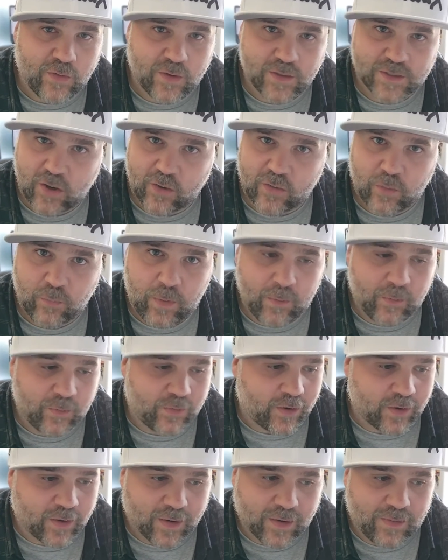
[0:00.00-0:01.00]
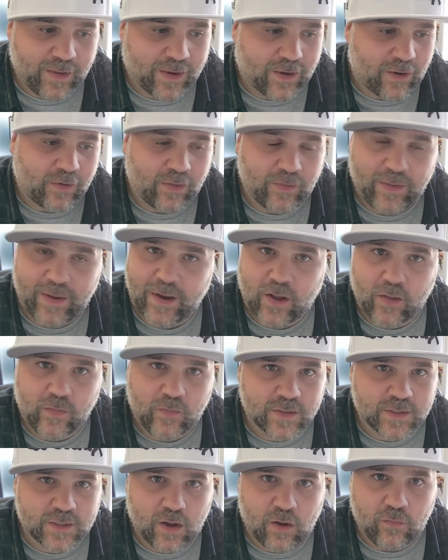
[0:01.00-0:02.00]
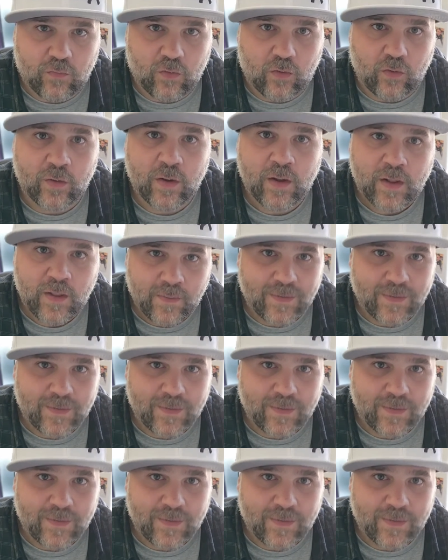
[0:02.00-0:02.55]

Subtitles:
these aren't the people that are going to click on a link on their cell phone.